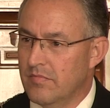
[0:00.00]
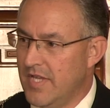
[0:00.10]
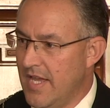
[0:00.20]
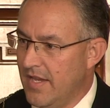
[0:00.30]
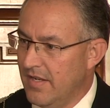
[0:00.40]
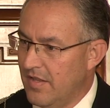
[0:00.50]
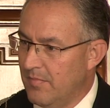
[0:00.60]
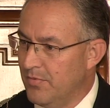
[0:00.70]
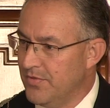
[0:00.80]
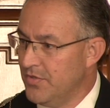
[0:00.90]
take
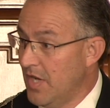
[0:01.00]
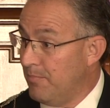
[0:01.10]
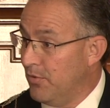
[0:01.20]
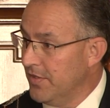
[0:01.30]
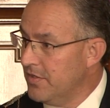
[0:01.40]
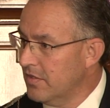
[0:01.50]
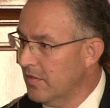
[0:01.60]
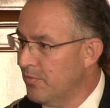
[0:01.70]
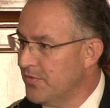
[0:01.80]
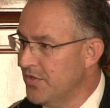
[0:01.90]
another position, a
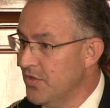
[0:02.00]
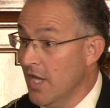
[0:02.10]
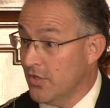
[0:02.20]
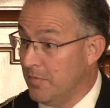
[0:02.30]
political position,